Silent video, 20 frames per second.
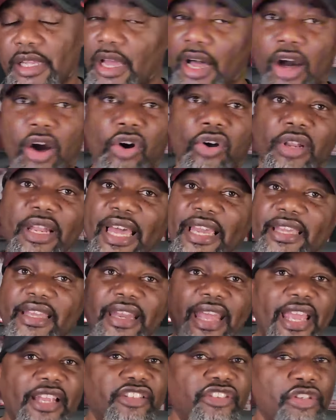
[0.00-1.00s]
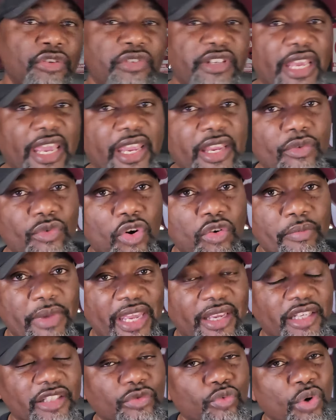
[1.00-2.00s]
All I can ask you, Kane
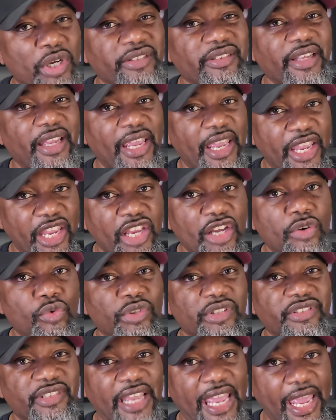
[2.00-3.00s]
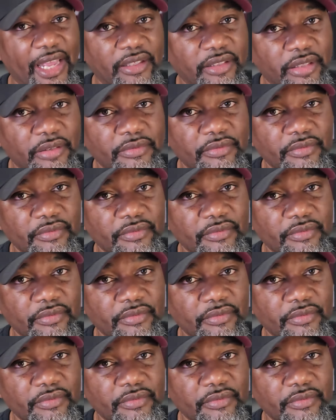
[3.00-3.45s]
Womack, is what the hell was that?